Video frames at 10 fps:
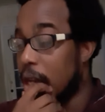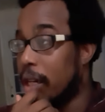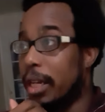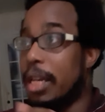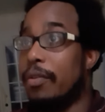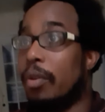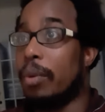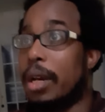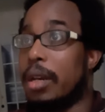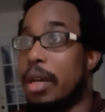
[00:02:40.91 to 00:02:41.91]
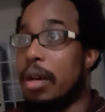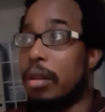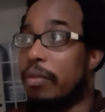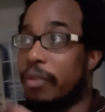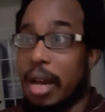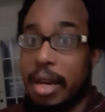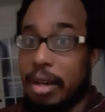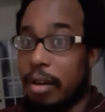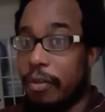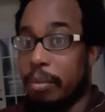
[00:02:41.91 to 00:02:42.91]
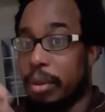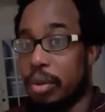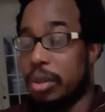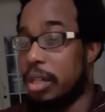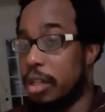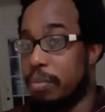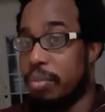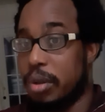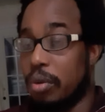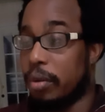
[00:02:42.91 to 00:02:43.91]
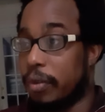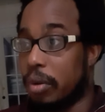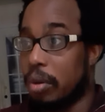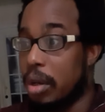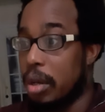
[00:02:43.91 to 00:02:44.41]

like, even right now, the Fly Def implosion is beautiful.